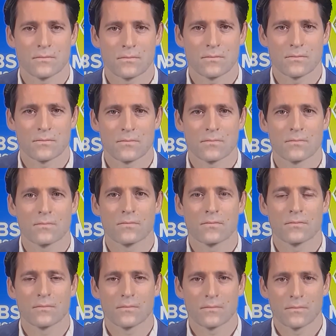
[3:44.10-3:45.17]

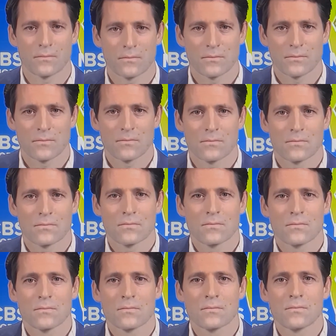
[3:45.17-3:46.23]

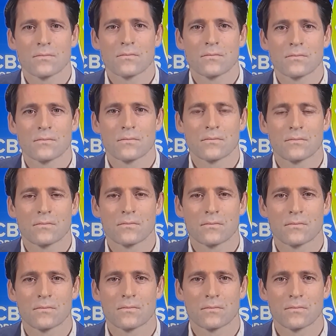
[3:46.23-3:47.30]

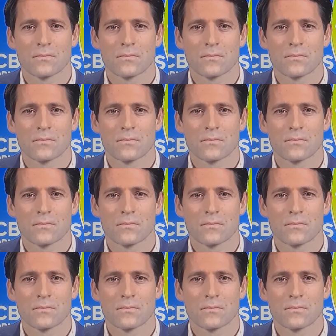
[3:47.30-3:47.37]
The person shown says nothing.